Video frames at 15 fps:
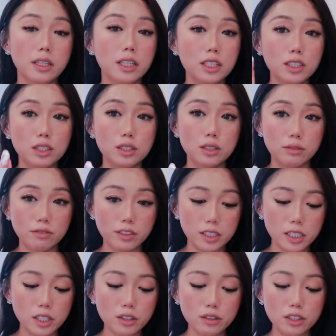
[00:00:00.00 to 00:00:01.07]
This
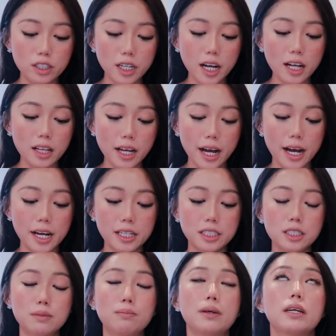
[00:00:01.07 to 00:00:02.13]
Physiogel
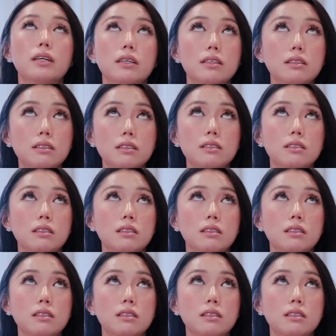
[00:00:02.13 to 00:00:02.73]
has been